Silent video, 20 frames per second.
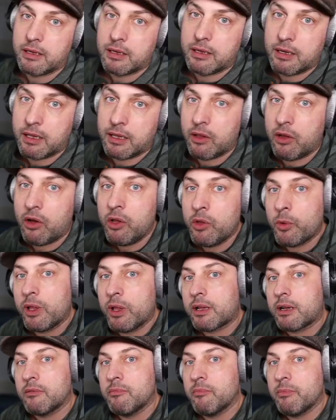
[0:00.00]
Hello and
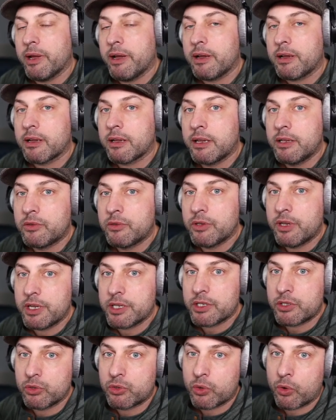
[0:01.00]
welcome back. In today's
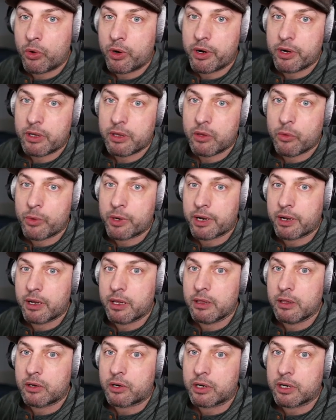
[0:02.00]
tutorial, we're
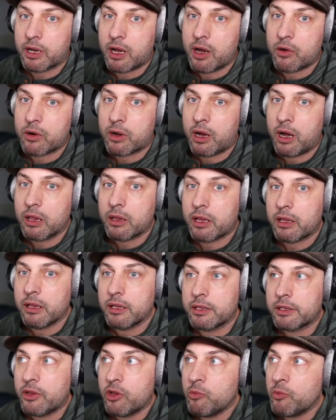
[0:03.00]
gonna learn how to
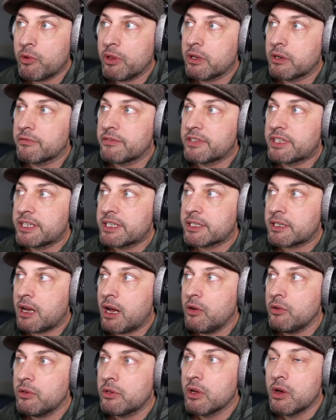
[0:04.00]
calculate cumulative
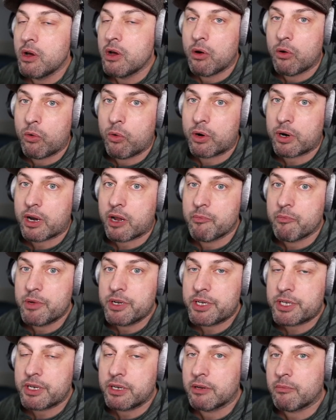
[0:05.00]
discount or
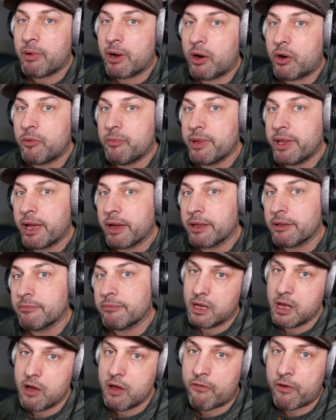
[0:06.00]
commission in Power BI.
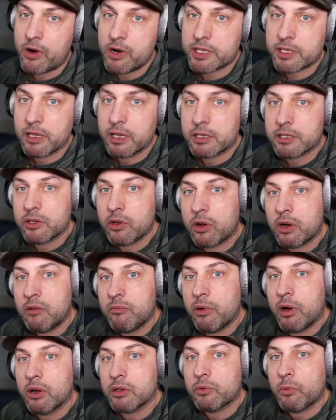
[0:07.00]
First, let's talk
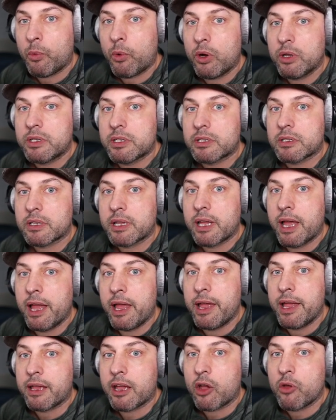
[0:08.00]
about what
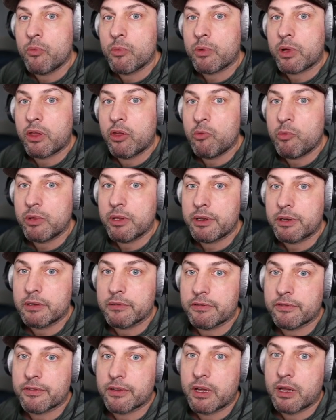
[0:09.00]
a cum
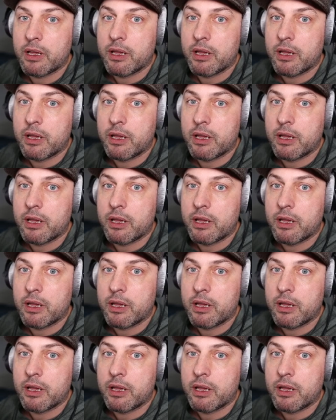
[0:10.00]
cumulative